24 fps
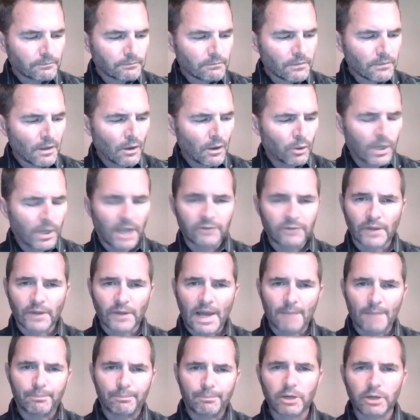Okay, so
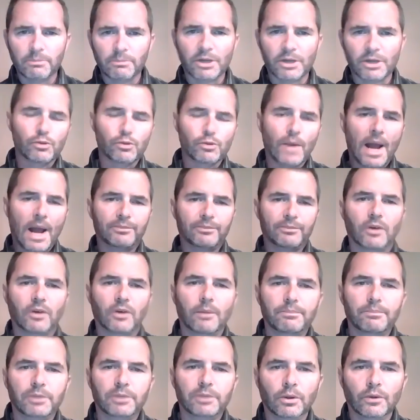that pretty much wraps
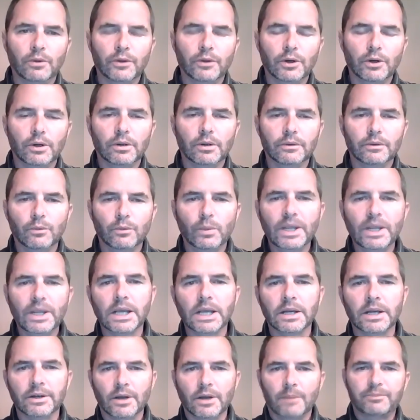up, the
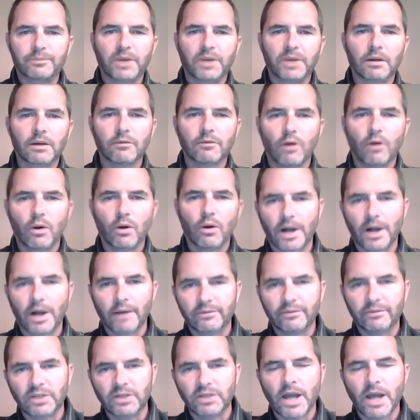weekend update of all that
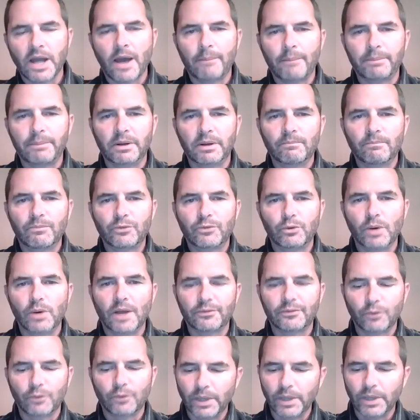I've seen happen
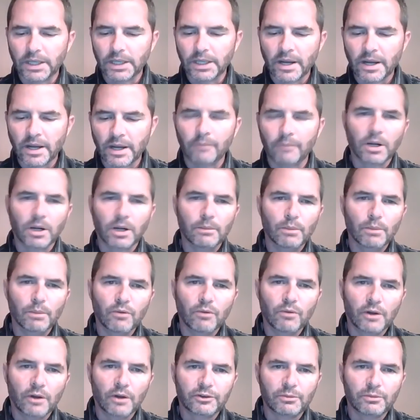throughout the week. And now I'm going to
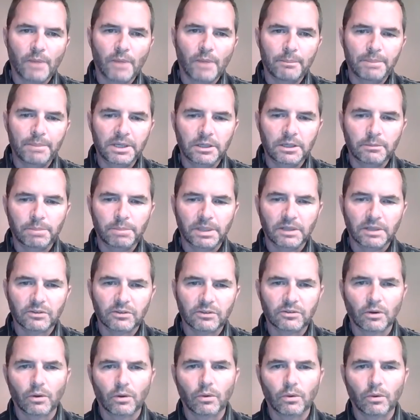move on to my opinion
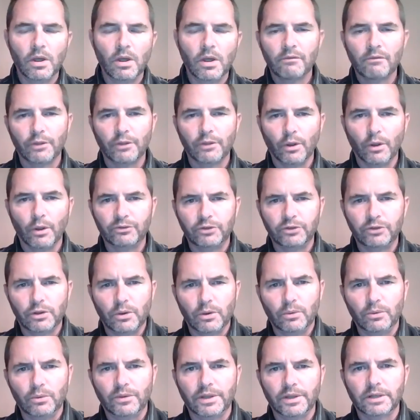piece. So for those of
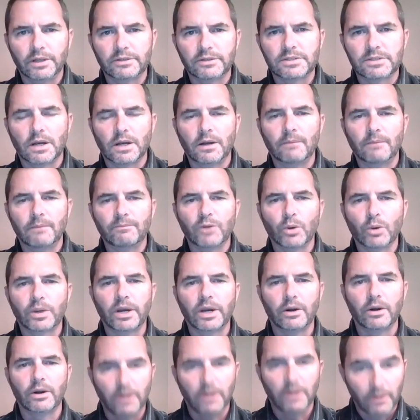you that don't
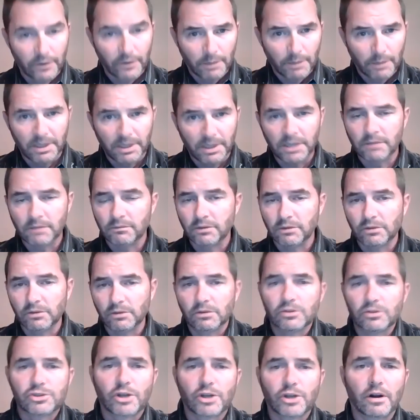care to hear the opinion, you
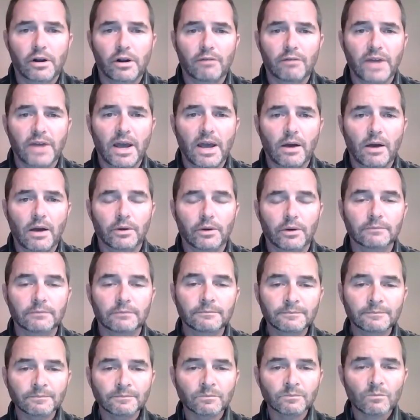can shut it off now
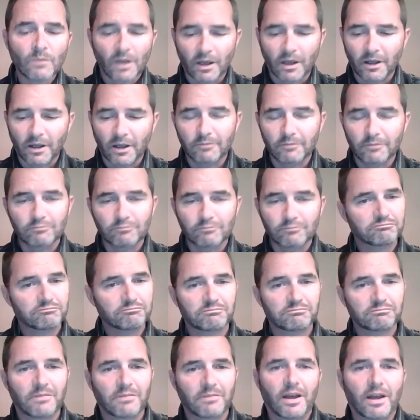and
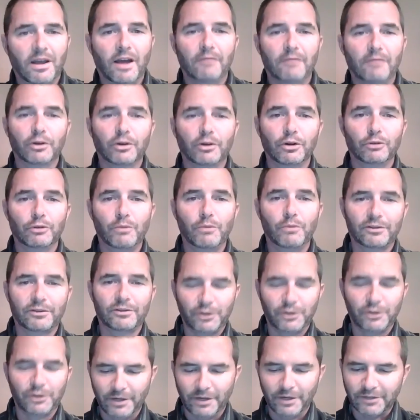have a good rest of
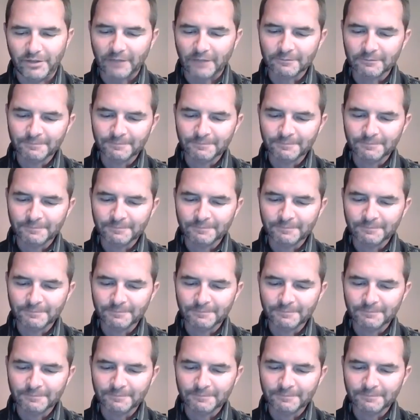your evening.